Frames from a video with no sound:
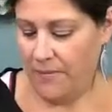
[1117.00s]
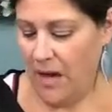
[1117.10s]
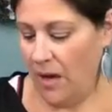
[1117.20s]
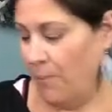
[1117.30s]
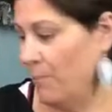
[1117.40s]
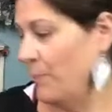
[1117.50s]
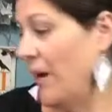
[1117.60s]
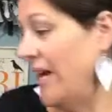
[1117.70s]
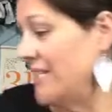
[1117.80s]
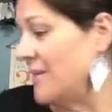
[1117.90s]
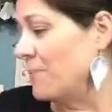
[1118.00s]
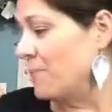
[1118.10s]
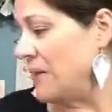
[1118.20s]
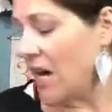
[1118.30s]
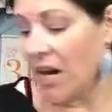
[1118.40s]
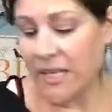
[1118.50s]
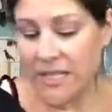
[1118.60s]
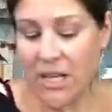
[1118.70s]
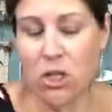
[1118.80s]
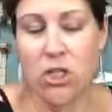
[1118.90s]
Um, but
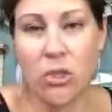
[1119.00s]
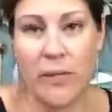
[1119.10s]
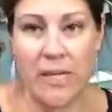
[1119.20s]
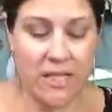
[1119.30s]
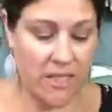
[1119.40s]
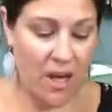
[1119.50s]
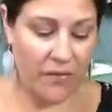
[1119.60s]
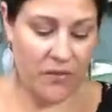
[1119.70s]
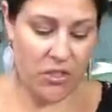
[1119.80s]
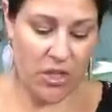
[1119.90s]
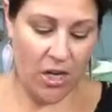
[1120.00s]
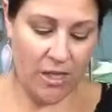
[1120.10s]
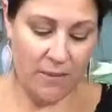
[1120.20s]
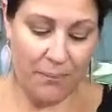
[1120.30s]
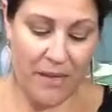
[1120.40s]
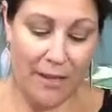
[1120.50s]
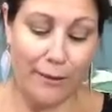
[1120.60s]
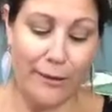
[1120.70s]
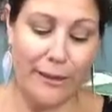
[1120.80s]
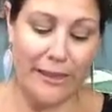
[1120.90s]
because they're doing a soft start,
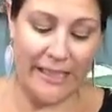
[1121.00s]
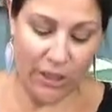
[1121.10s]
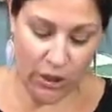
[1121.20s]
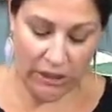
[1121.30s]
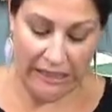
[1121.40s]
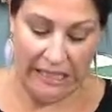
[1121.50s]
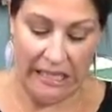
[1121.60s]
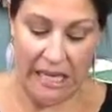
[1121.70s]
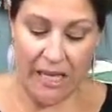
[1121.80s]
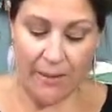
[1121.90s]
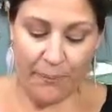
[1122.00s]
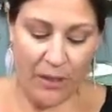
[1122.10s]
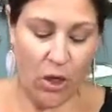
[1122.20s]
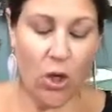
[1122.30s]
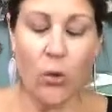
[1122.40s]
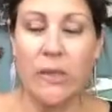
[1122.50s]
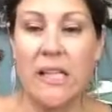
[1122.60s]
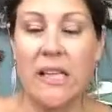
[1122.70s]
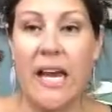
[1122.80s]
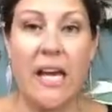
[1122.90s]
literally there are only
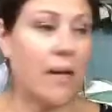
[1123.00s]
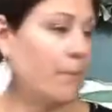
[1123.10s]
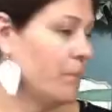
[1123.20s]
like